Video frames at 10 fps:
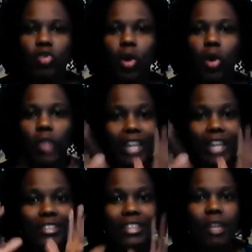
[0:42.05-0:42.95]
That's the
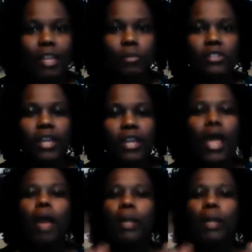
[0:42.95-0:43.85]
10%.
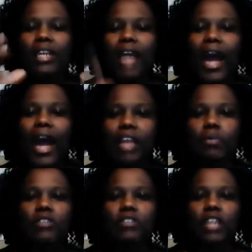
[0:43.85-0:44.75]
But
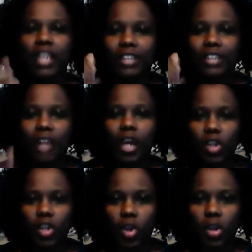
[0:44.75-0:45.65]
90% is under your
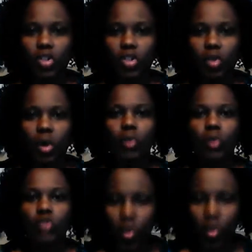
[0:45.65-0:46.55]
control.
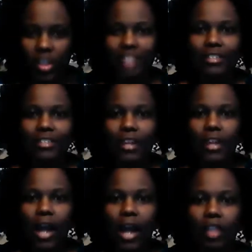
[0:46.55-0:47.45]
So this is under our
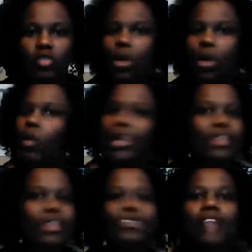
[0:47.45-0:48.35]
control, and this is
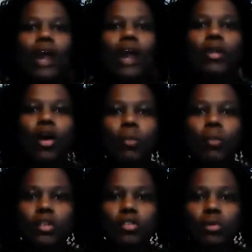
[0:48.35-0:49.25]
how we're going to push
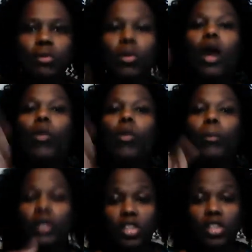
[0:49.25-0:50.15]
through. We're
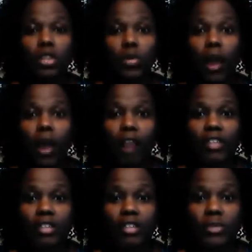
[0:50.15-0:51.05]
pushing through our
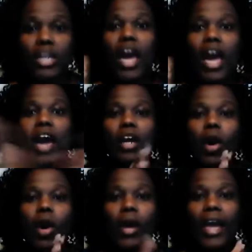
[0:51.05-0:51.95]
victory. Go
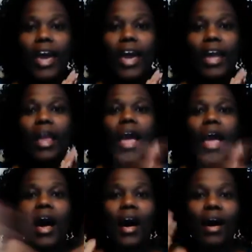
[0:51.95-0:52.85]
ahead,
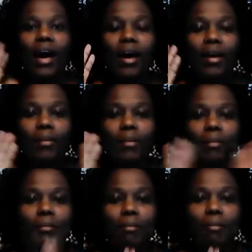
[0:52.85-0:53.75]

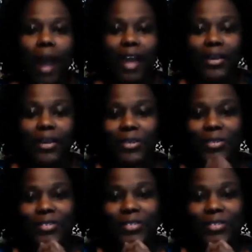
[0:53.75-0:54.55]
Michael.